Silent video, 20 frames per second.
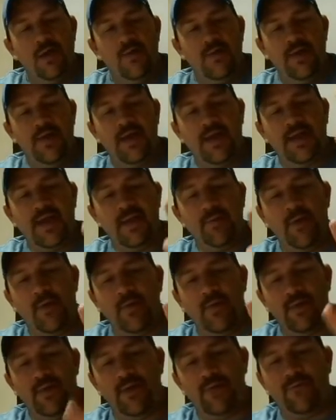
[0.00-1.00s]
they had came out
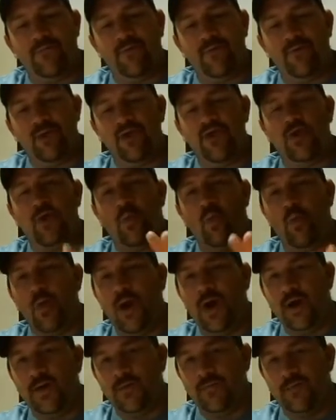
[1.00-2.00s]
with like version
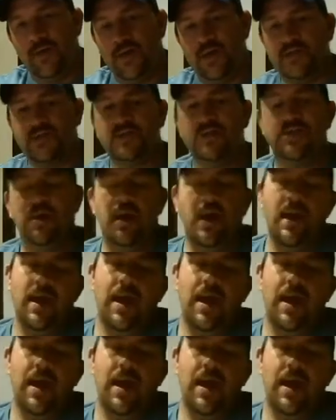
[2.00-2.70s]
one of this,